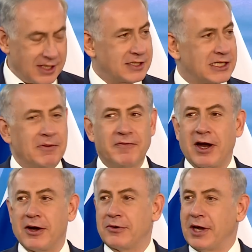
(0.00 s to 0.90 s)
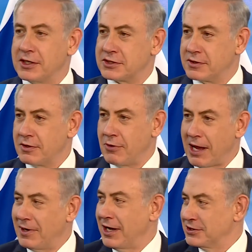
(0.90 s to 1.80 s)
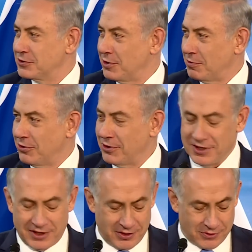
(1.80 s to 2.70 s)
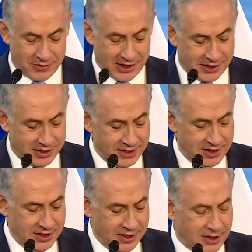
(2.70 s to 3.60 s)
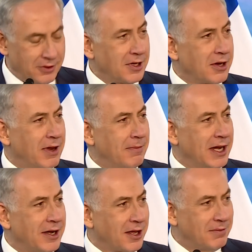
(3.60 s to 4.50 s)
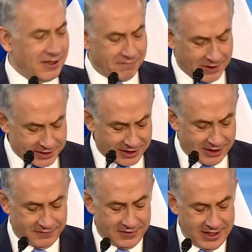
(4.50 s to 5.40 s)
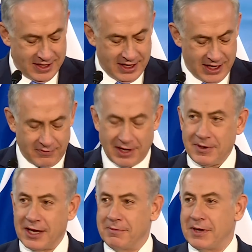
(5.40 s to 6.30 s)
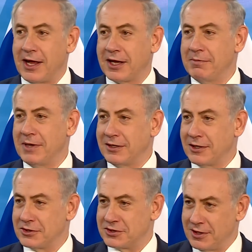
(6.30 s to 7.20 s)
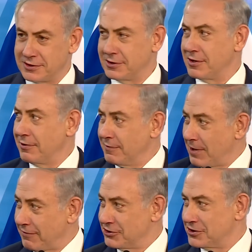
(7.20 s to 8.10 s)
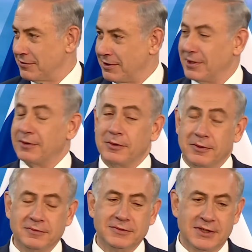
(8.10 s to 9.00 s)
Some of our greatest rabbis were born in the Ukraine, including Rabbi Nachman of Breslav and Rabbi Menachem Mendel Schneerser, the Lubavitcher rabbi, who